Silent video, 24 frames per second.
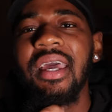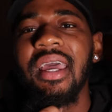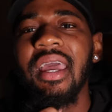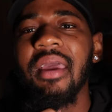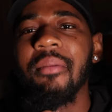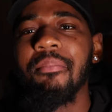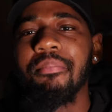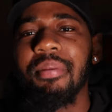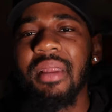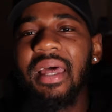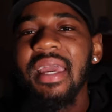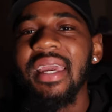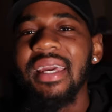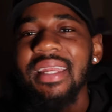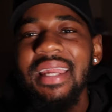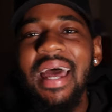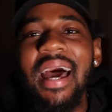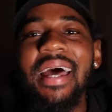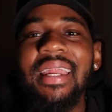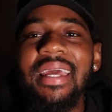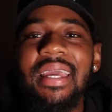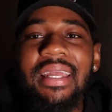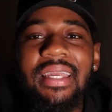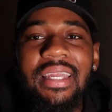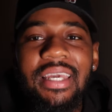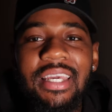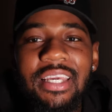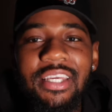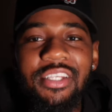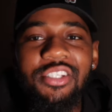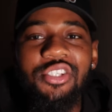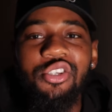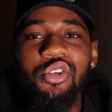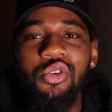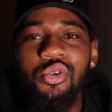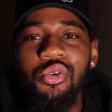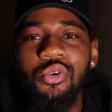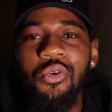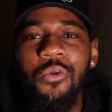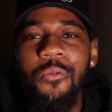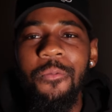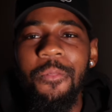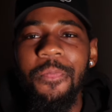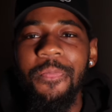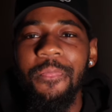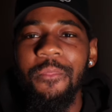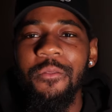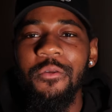and playing how they need to,
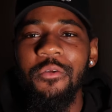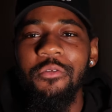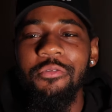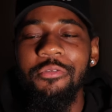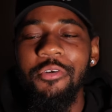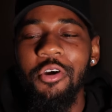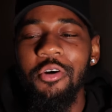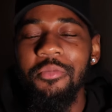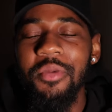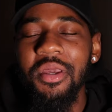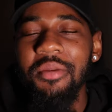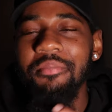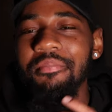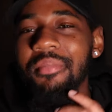you feel me?